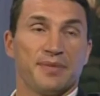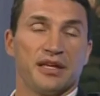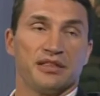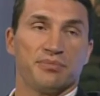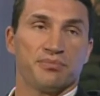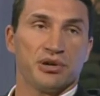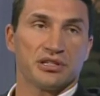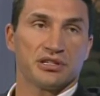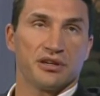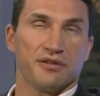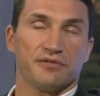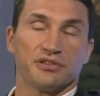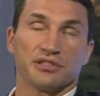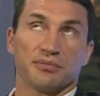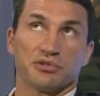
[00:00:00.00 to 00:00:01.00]
at the press
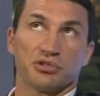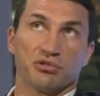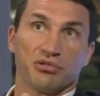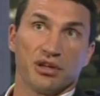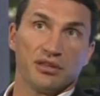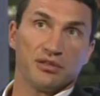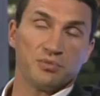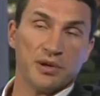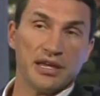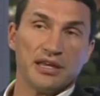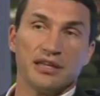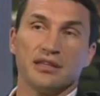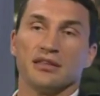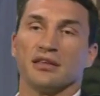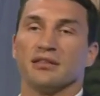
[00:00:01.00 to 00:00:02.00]
conference, at the
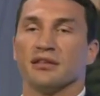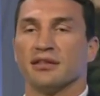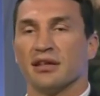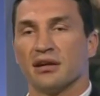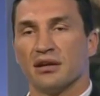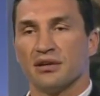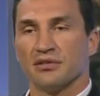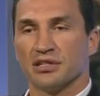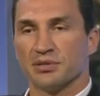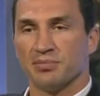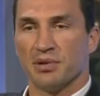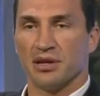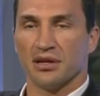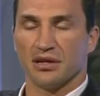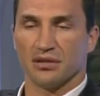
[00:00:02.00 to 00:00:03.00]
weigh-in, and then later on the
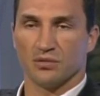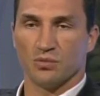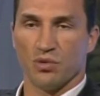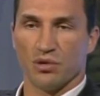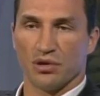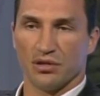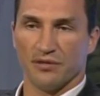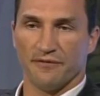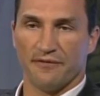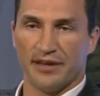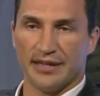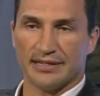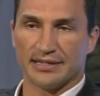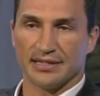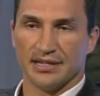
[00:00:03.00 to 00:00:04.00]
spitting water in the
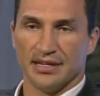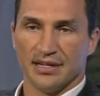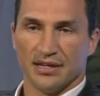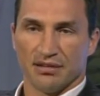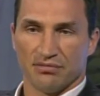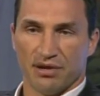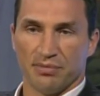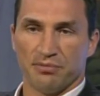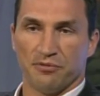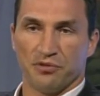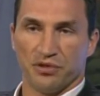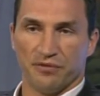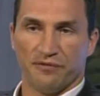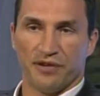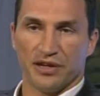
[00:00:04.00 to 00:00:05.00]
face right
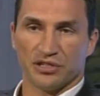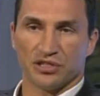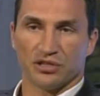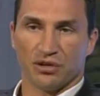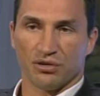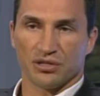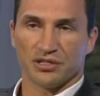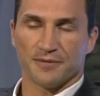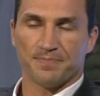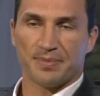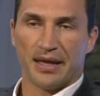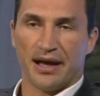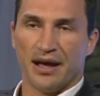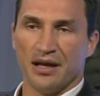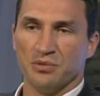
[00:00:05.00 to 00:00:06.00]
before the fight starts.
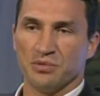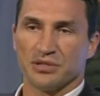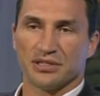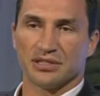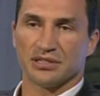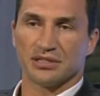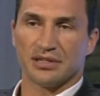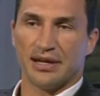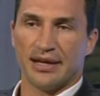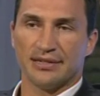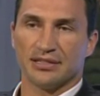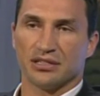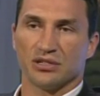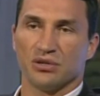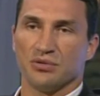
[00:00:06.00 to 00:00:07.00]
I
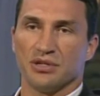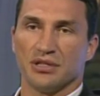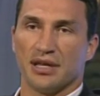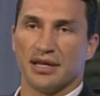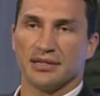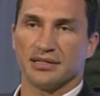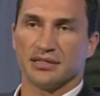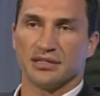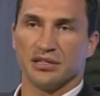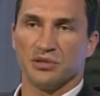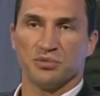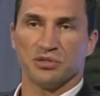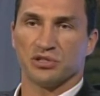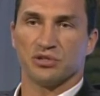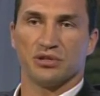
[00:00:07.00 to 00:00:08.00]
saw it as he
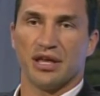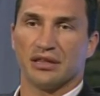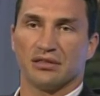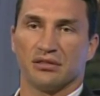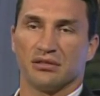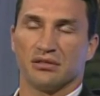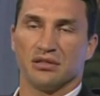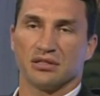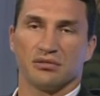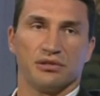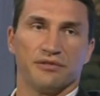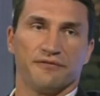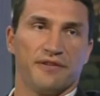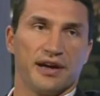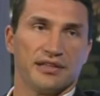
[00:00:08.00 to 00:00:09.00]
wants to get
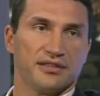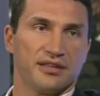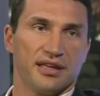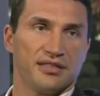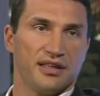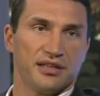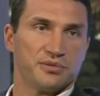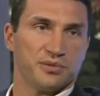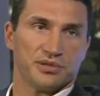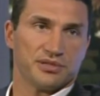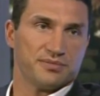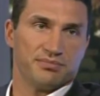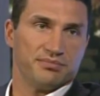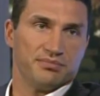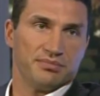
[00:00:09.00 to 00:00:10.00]
disqualified, and that
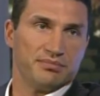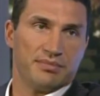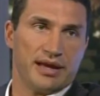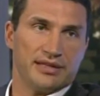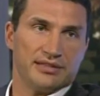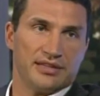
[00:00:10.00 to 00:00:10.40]
was my